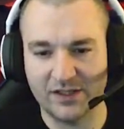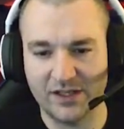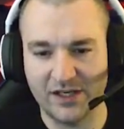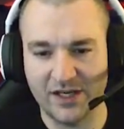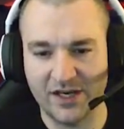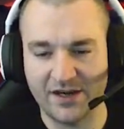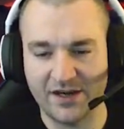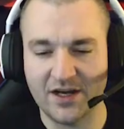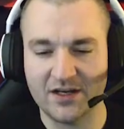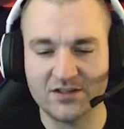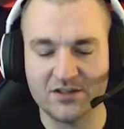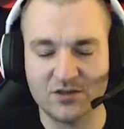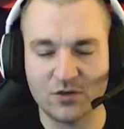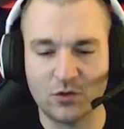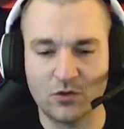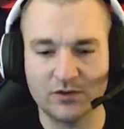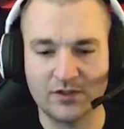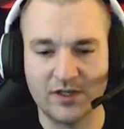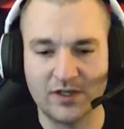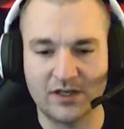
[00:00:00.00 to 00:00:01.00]
and not just
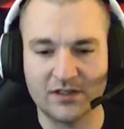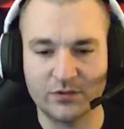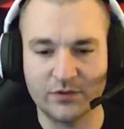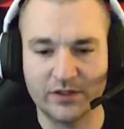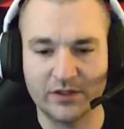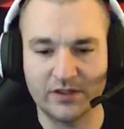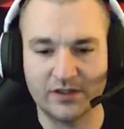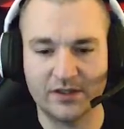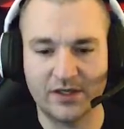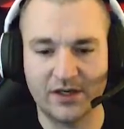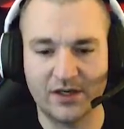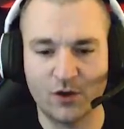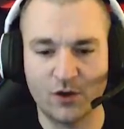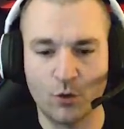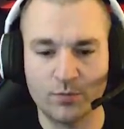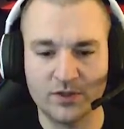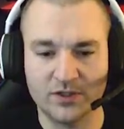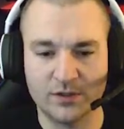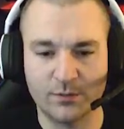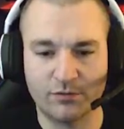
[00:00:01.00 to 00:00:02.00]
hold on to it and
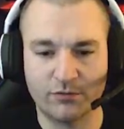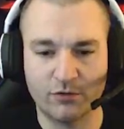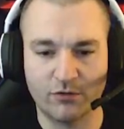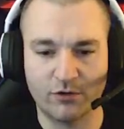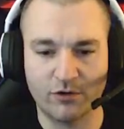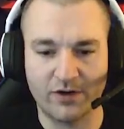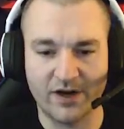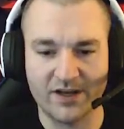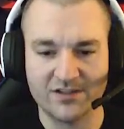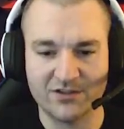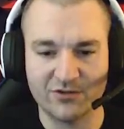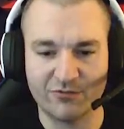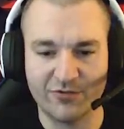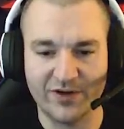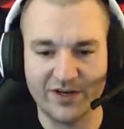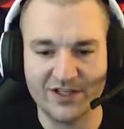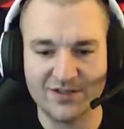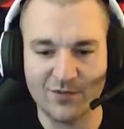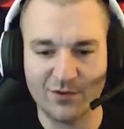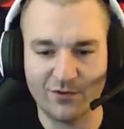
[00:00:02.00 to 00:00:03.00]
hope that the broker has the
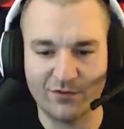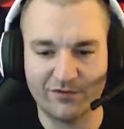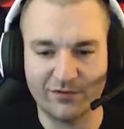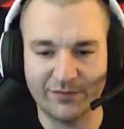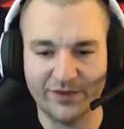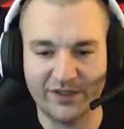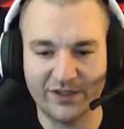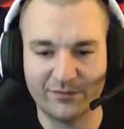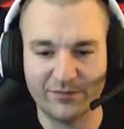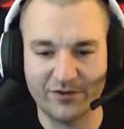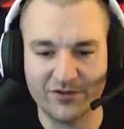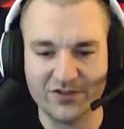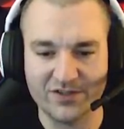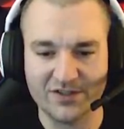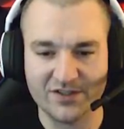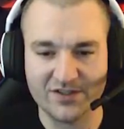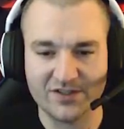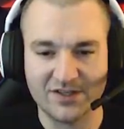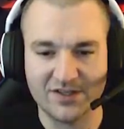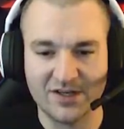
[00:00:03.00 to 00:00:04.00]
Rage Mote for me to
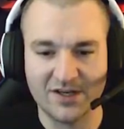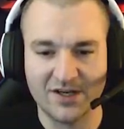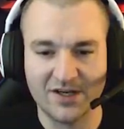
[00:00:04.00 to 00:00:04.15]
purchase.